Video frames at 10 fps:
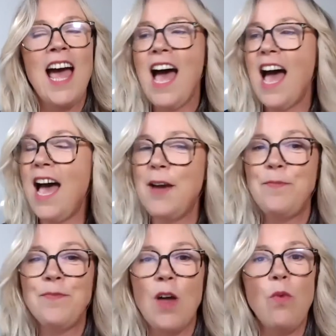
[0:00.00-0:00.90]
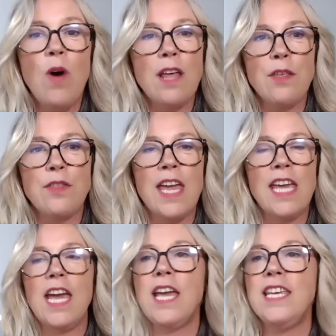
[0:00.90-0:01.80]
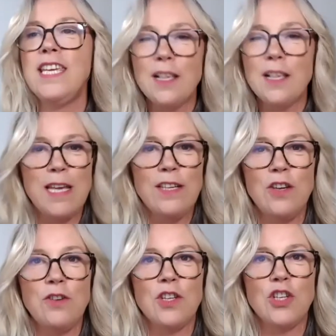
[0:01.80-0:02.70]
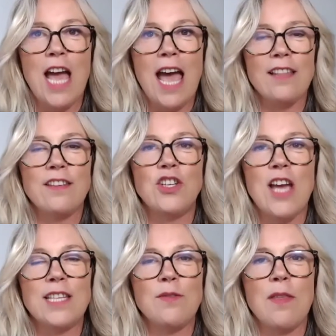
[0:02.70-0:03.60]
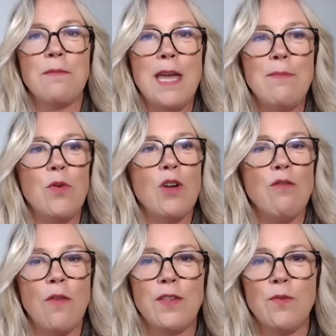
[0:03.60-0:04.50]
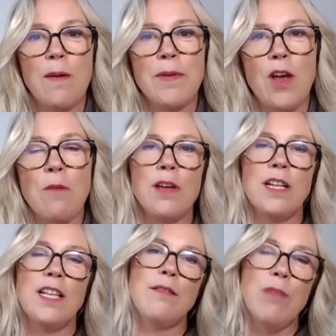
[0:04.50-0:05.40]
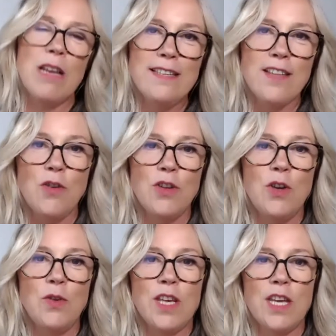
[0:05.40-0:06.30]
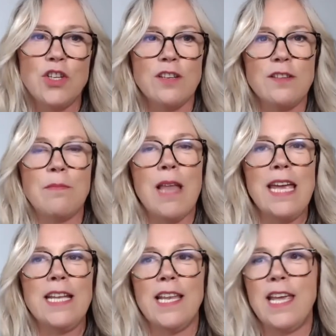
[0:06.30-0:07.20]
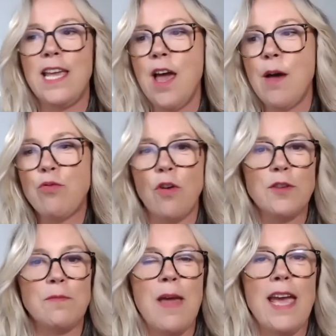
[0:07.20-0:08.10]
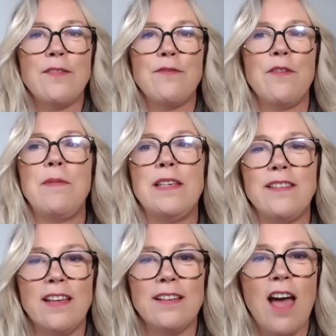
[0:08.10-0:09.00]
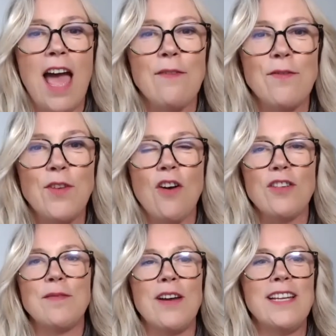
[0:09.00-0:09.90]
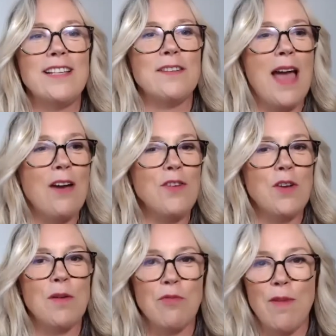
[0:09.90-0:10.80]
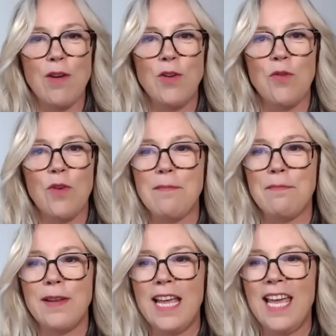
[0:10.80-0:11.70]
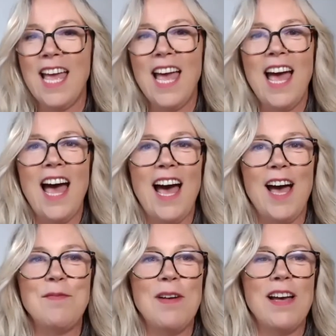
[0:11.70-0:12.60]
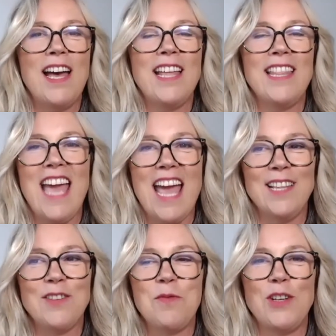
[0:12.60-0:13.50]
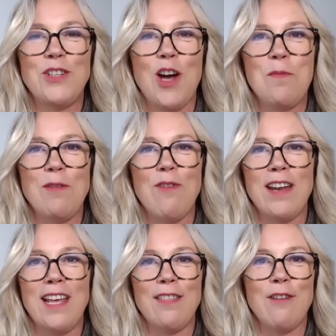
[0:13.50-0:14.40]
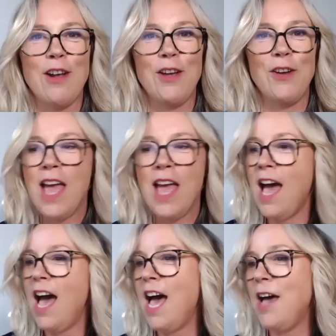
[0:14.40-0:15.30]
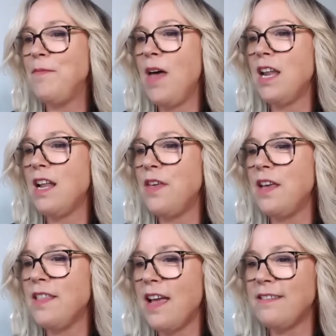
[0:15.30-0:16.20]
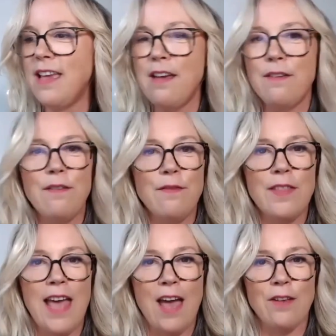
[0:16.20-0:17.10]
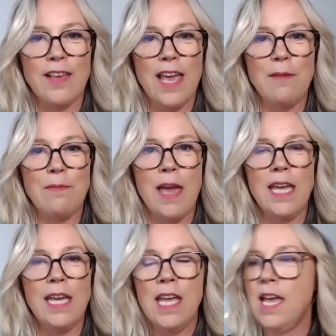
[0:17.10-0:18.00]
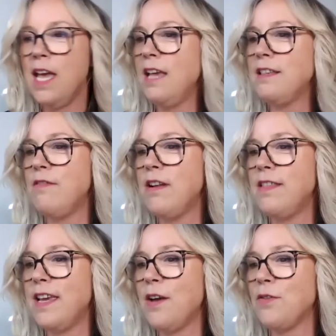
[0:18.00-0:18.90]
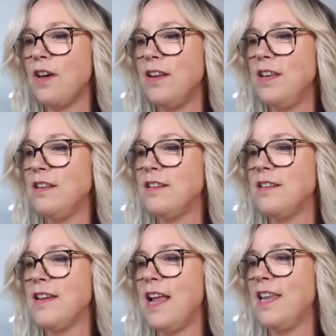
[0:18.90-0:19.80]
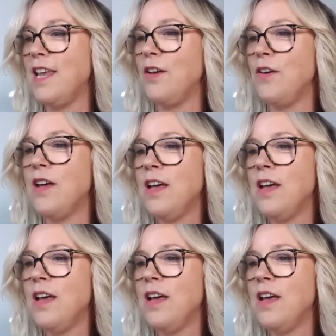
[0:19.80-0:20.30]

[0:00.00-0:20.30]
One other thing, yes, please use the chat to other people that are on this webinar, but please don't use it just to blatantly prospect for business. I have got some ideas of how you can promote your company at the end, which I'll be running through. And I think that's it for the housekeeping. Is there anything else I needed to tell you?